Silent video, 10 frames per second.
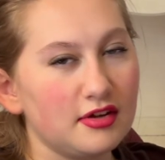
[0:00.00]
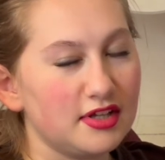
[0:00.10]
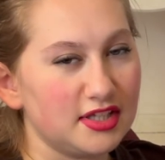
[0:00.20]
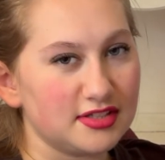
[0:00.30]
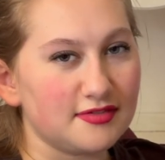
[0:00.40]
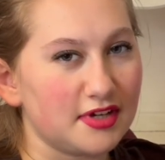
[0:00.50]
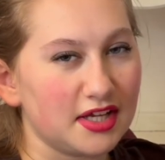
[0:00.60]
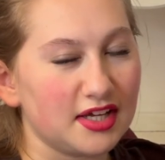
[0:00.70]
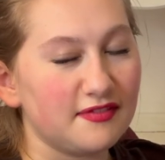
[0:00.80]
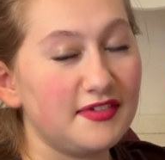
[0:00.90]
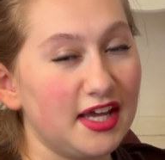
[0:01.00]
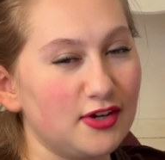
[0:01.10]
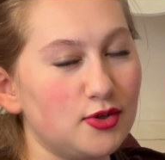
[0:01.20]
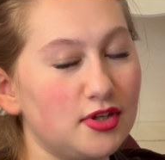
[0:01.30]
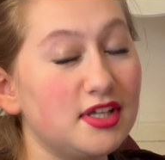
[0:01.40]
He's
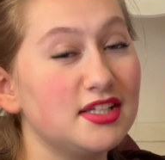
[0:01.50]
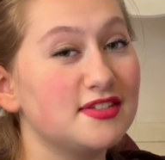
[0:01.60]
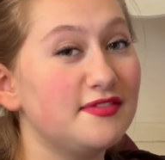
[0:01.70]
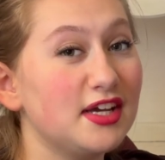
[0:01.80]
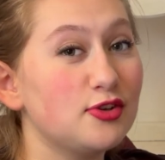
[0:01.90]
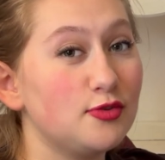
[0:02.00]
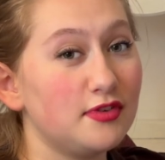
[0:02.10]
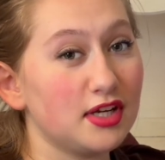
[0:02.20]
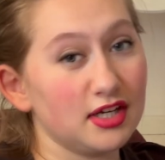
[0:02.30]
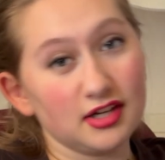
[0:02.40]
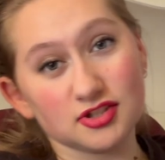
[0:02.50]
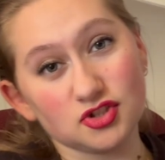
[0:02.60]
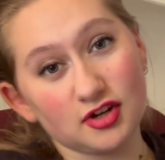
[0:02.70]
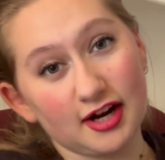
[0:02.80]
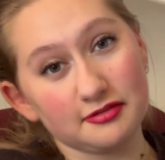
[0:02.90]
a Vancouver Canucks
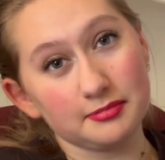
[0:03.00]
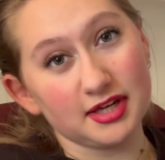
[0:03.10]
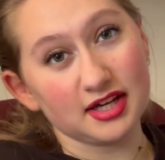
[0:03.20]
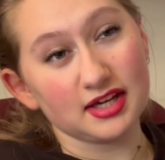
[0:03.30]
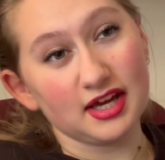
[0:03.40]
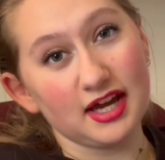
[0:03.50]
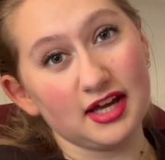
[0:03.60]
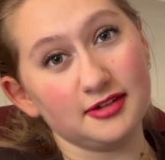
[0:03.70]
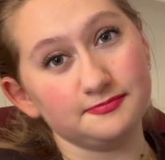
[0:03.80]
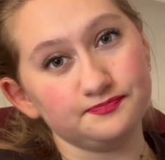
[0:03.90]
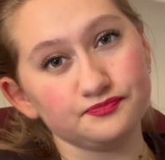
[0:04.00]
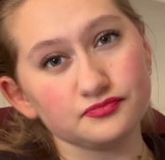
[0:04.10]
draft pick, and